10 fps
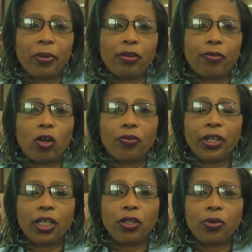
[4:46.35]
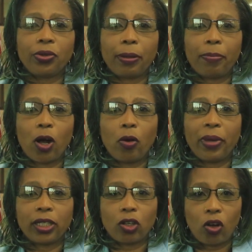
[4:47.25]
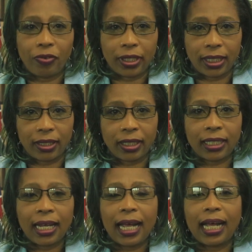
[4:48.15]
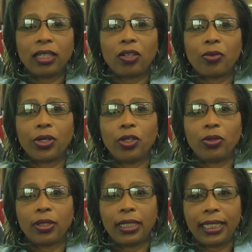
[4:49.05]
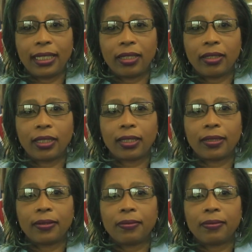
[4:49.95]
involving youth empowerment officers and other youth leaders.